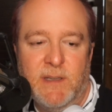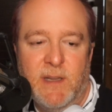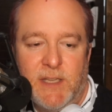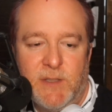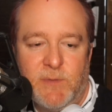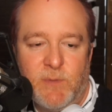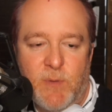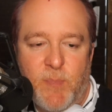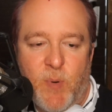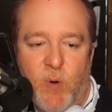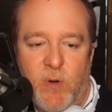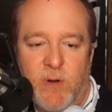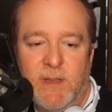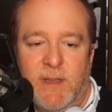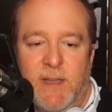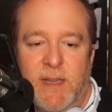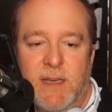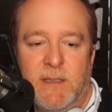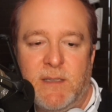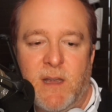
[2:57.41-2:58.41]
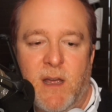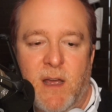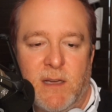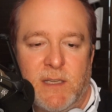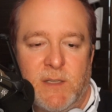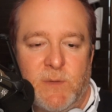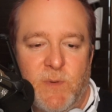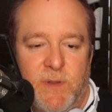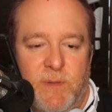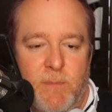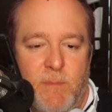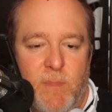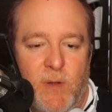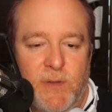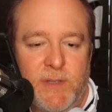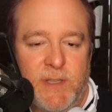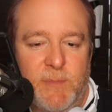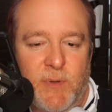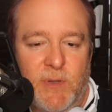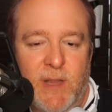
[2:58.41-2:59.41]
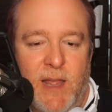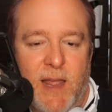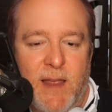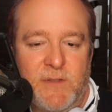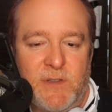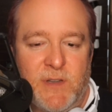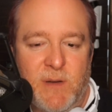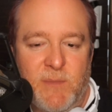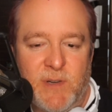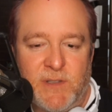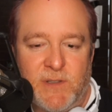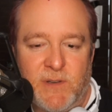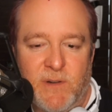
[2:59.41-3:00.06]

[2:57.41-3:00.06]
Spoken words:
is reportedly in talks with multiple live streaming